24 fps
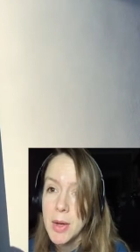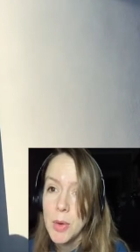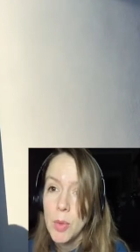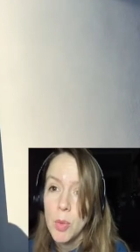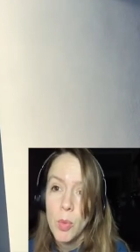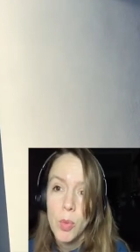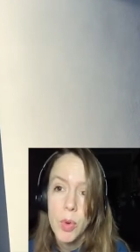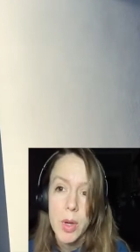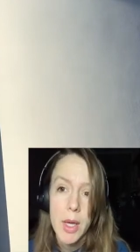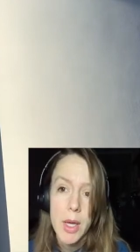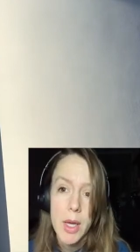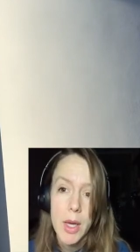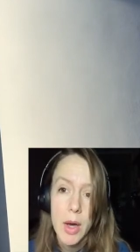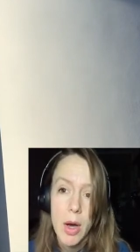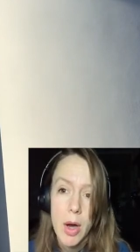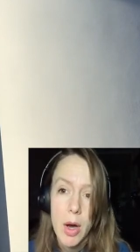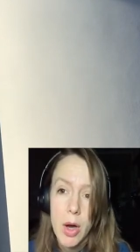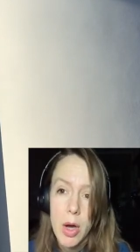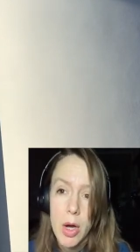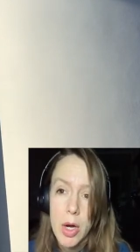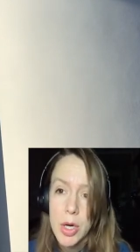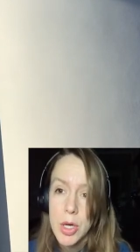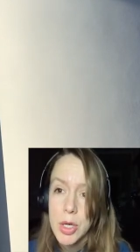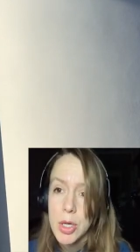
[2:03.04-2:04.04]
we
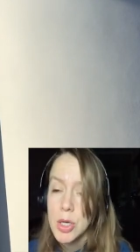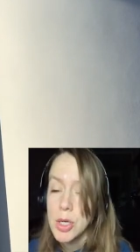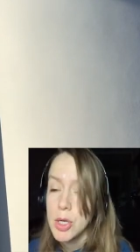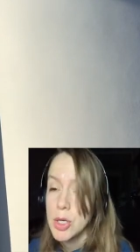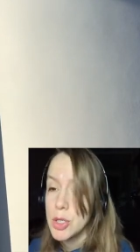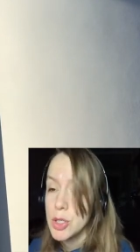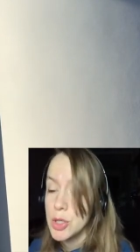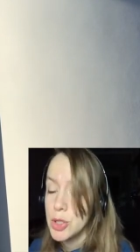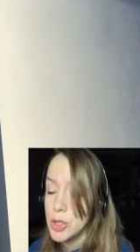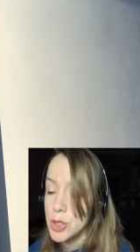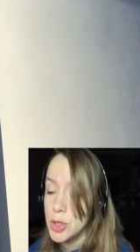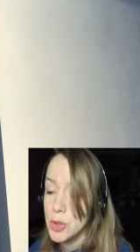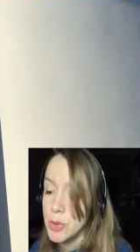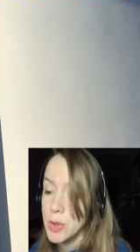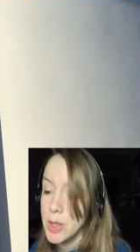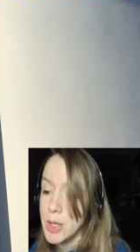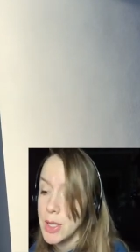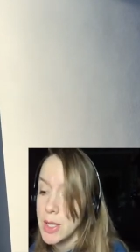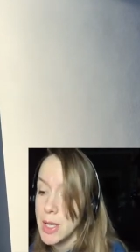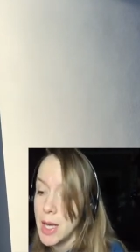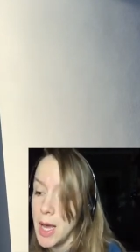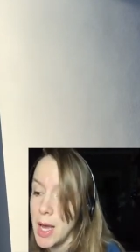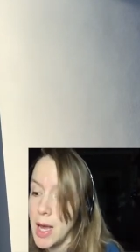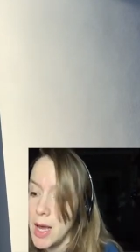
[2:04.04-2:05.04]
are
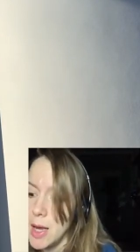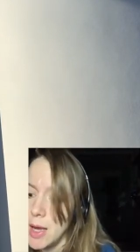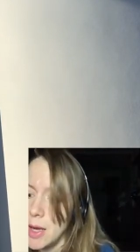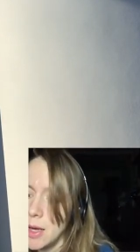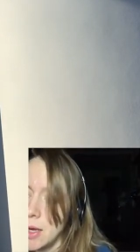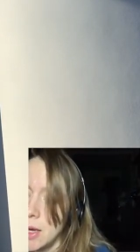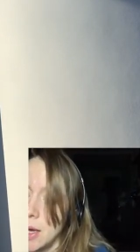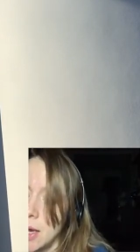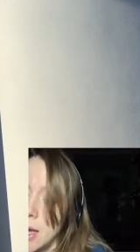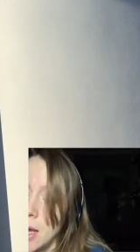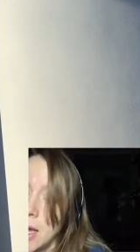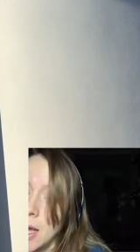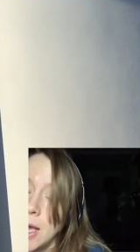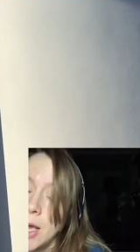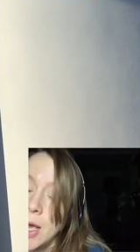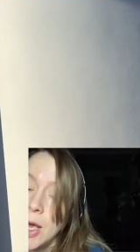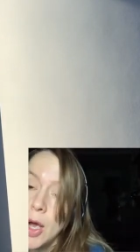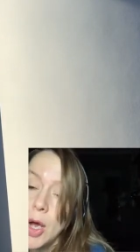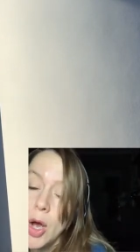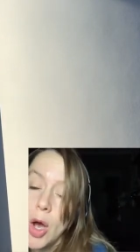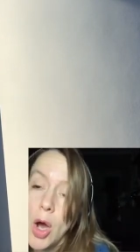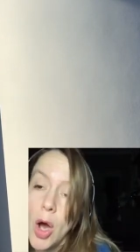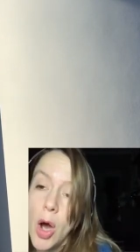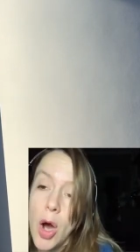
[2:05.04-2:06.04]
doing a
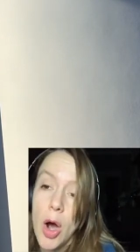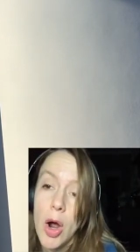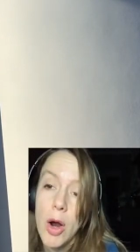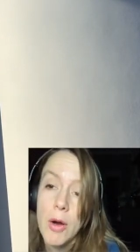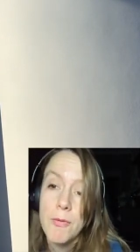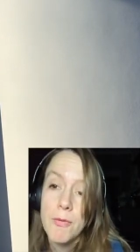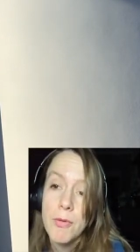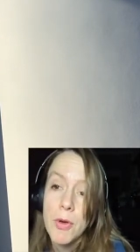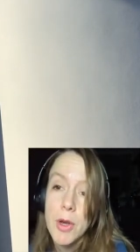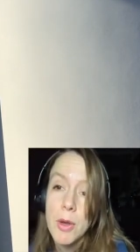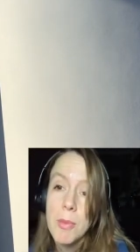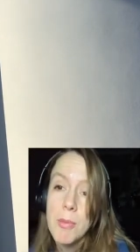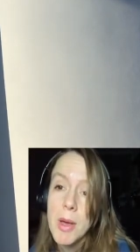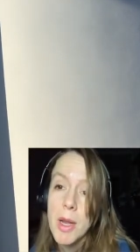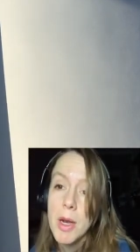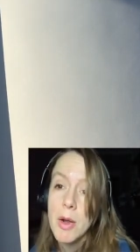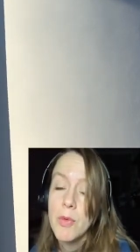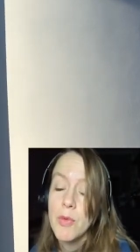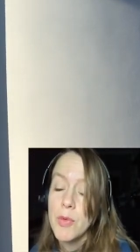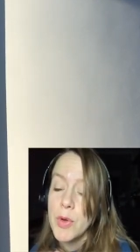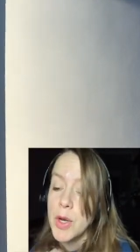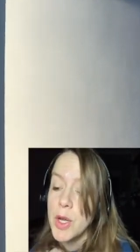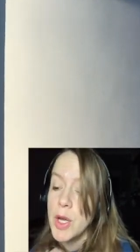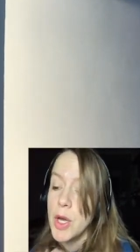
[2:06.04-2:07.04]
art fundamental
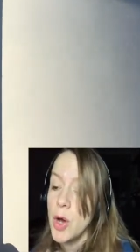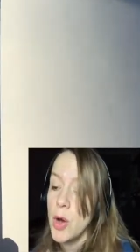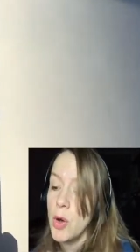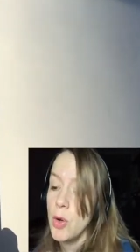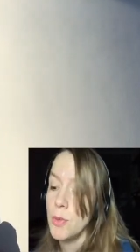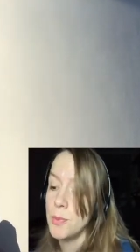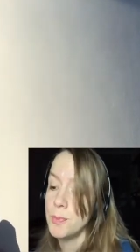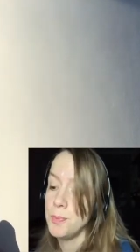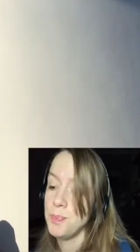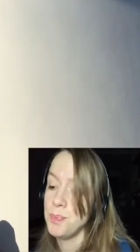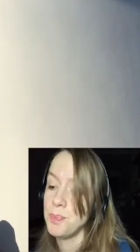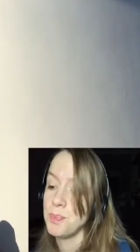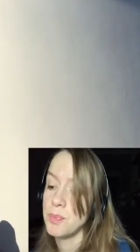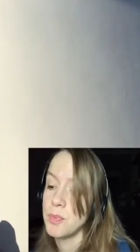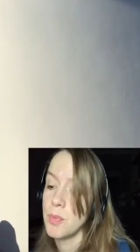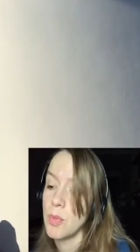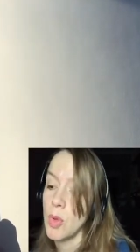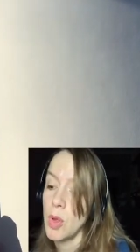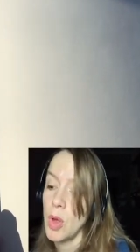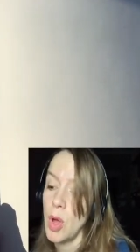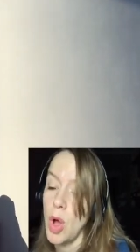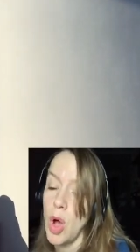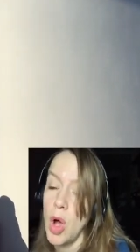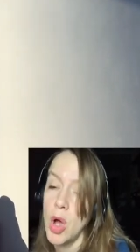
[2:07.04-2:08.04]
video
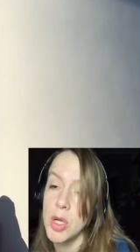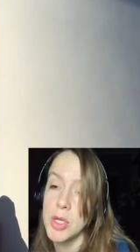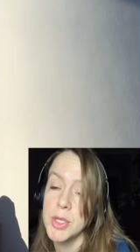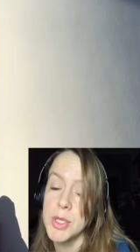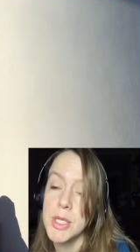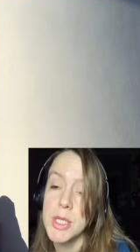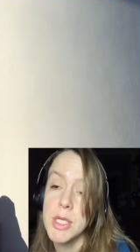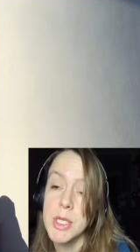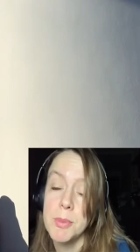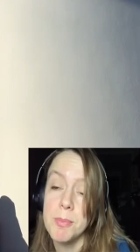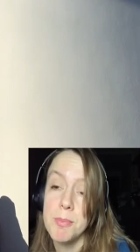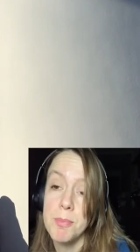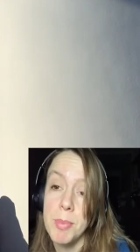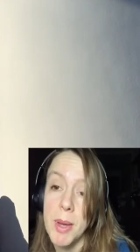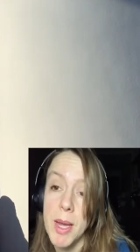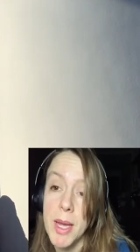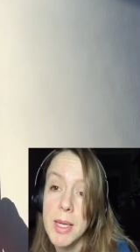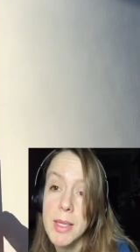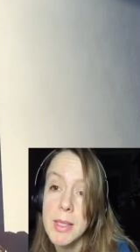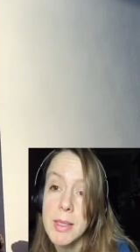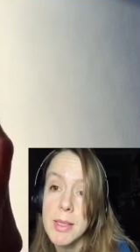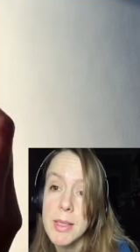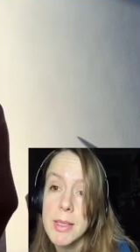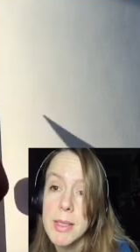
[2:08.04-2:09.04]
on
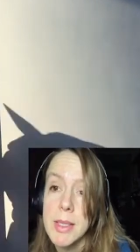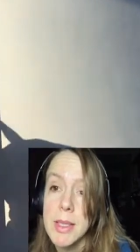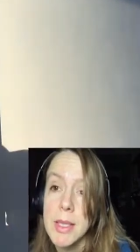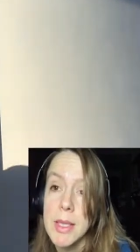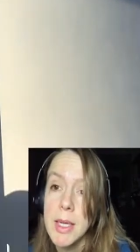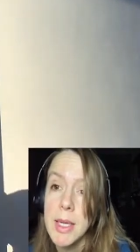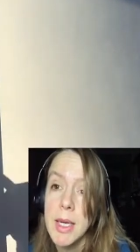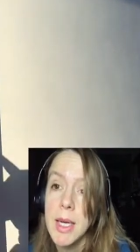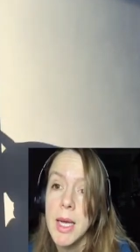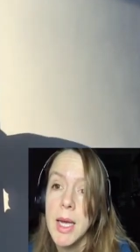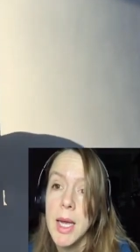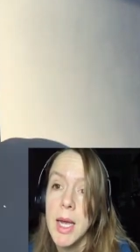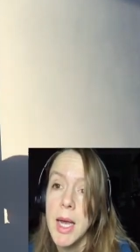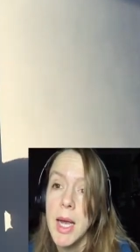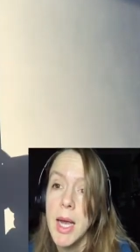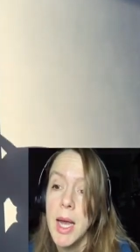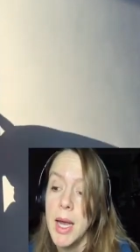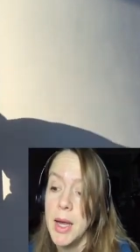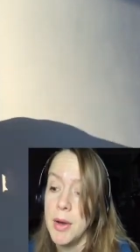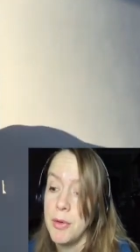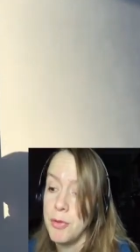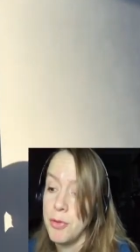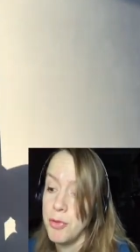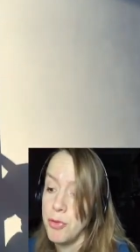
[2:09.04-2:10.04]
space
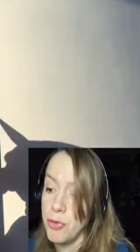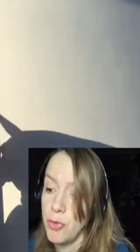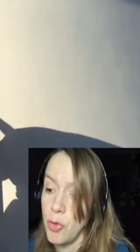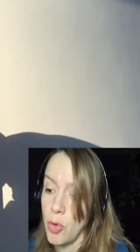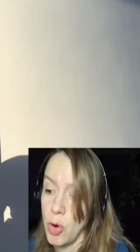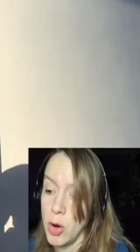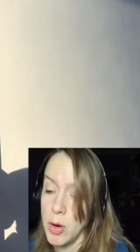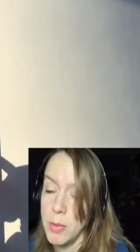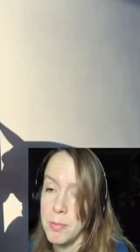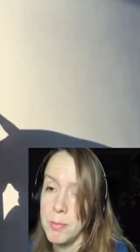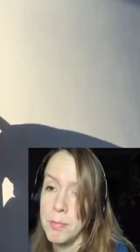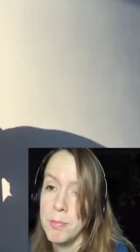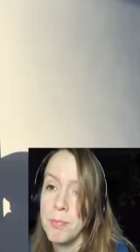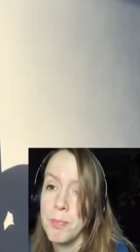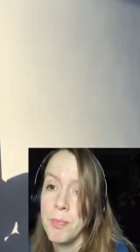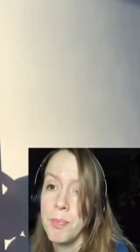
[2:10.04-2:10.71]
and form.